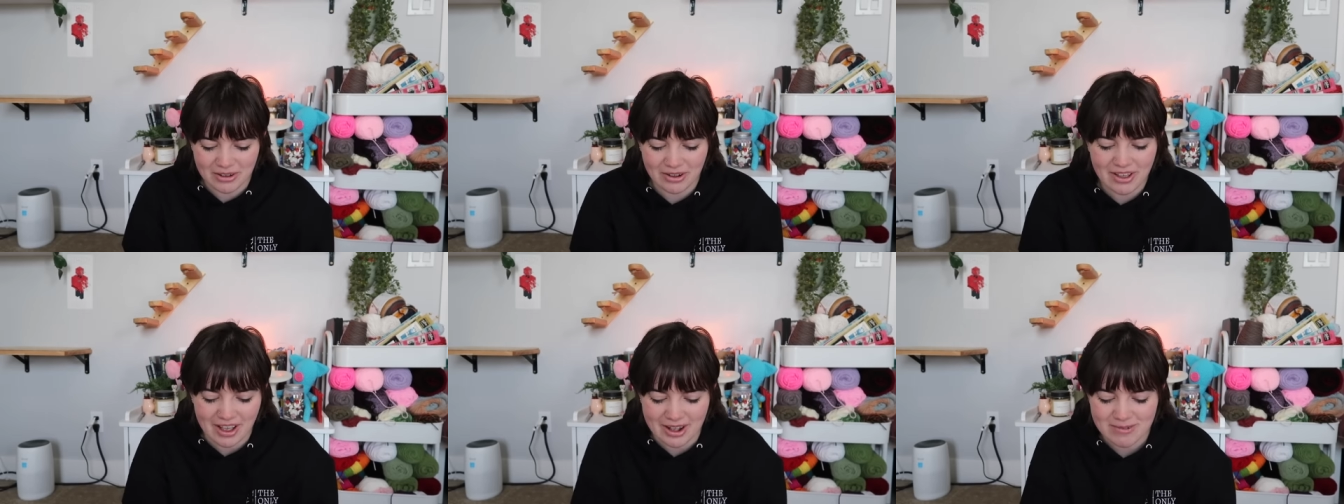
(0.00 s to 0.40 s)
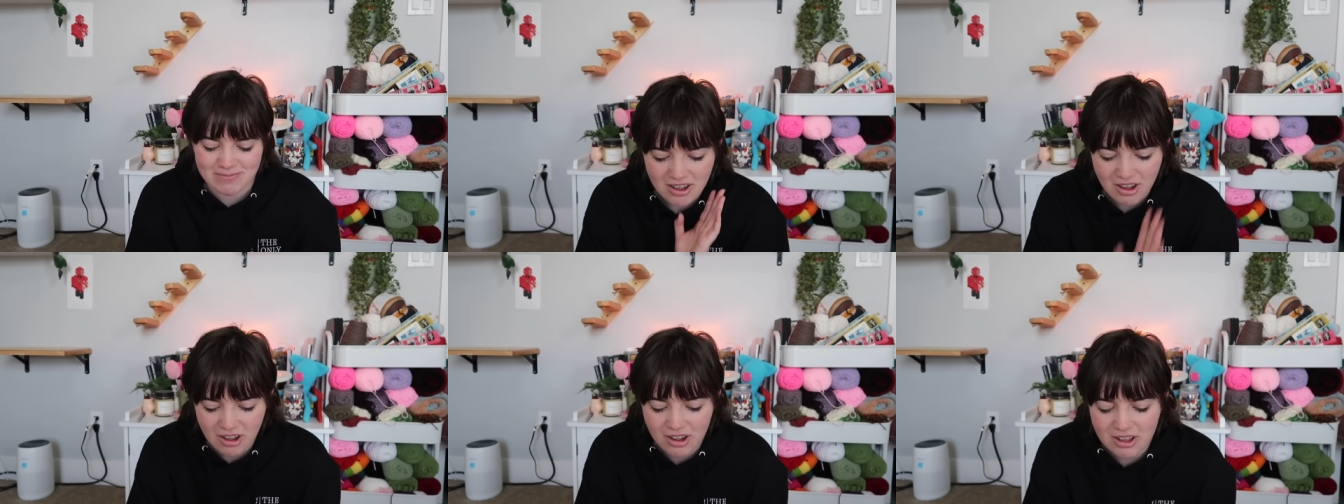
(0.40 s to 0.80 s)
Okay,
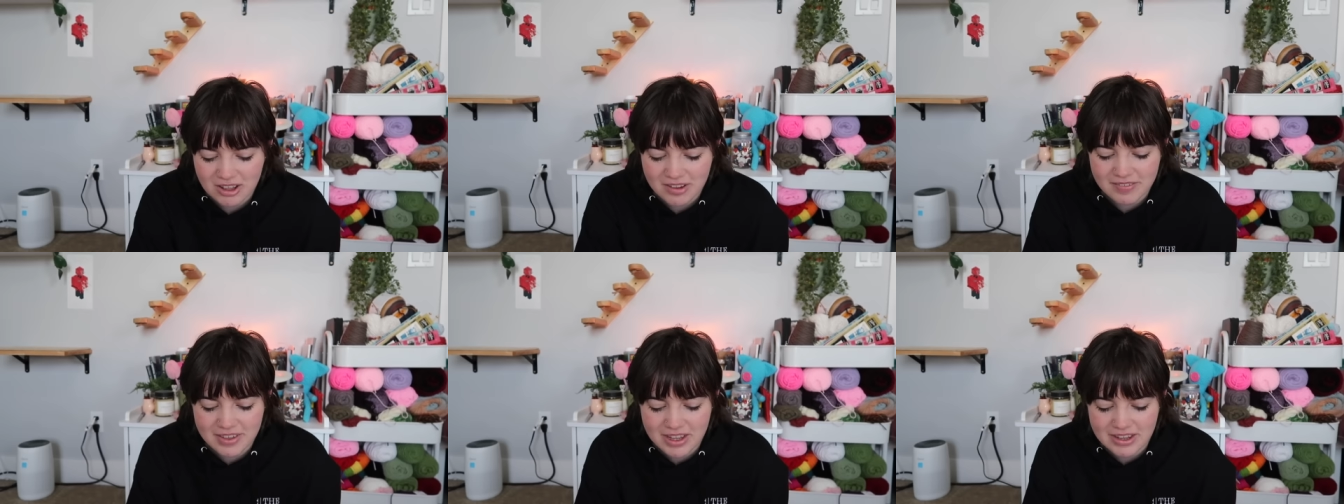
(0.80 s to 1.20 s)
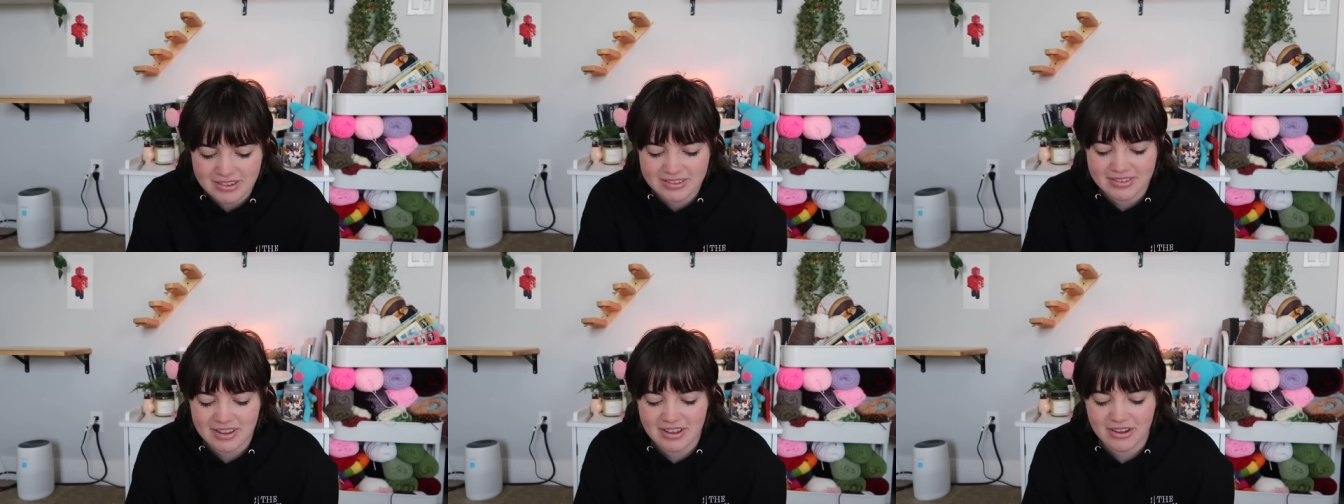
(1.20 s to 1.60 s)
all of
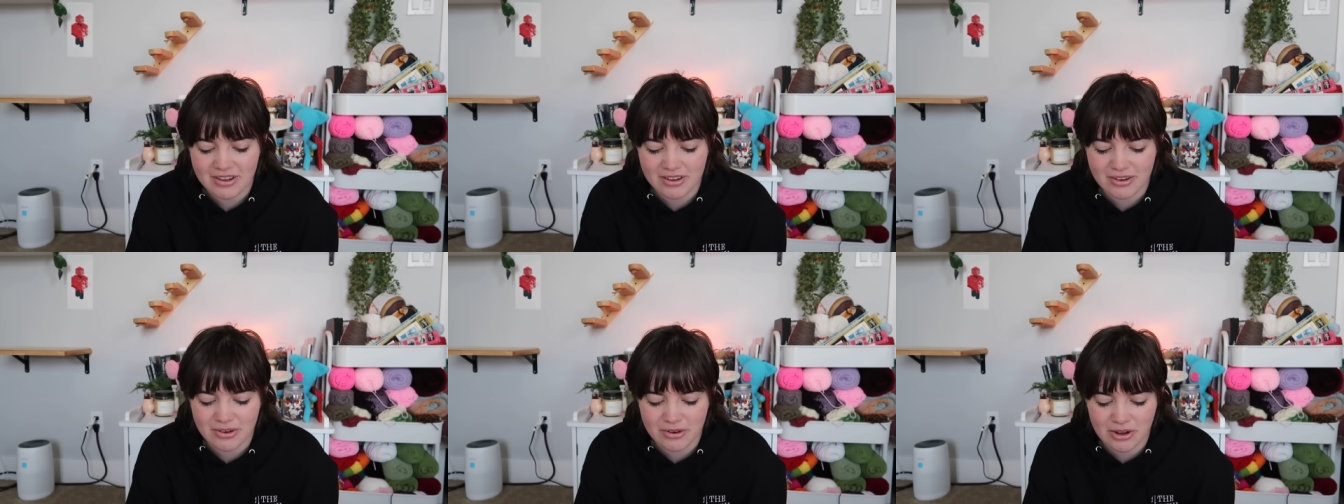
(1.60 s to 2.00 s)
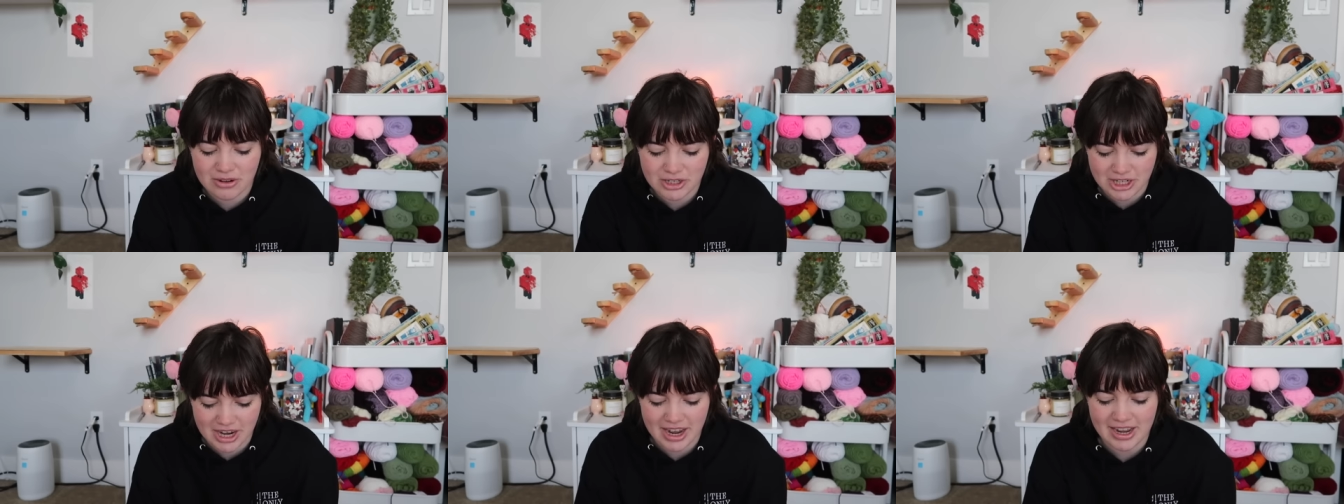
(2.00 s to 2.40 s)
these
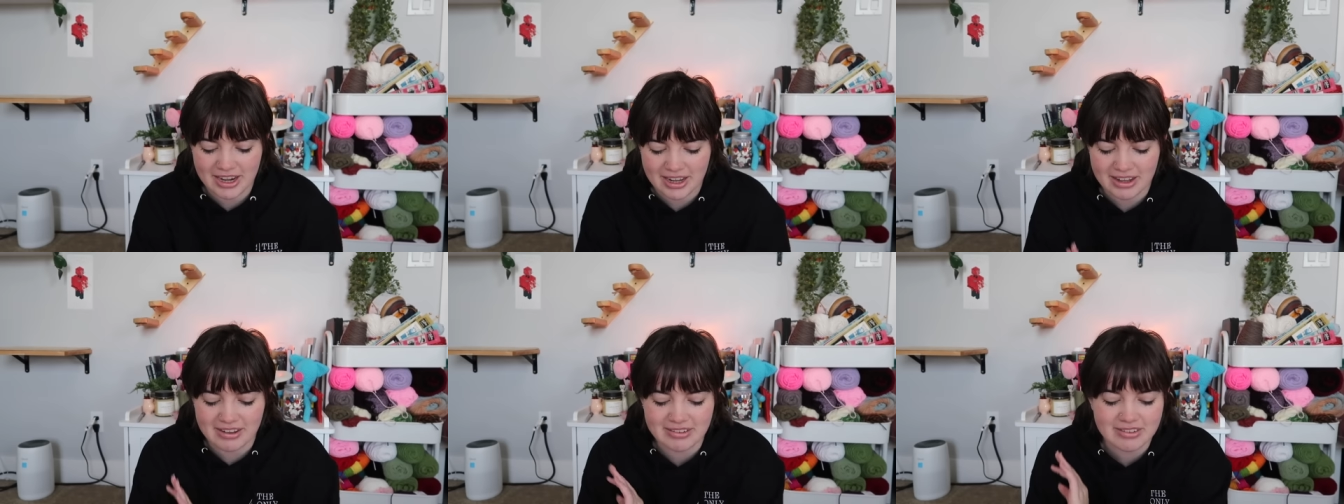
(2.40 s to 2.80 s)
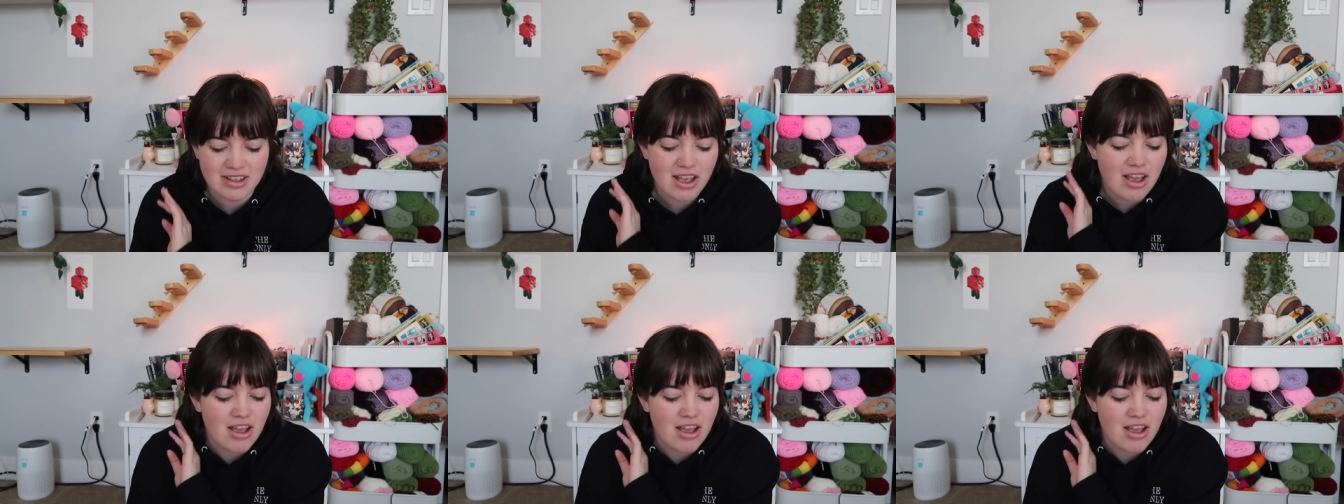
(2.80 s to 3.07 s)
crochet ideas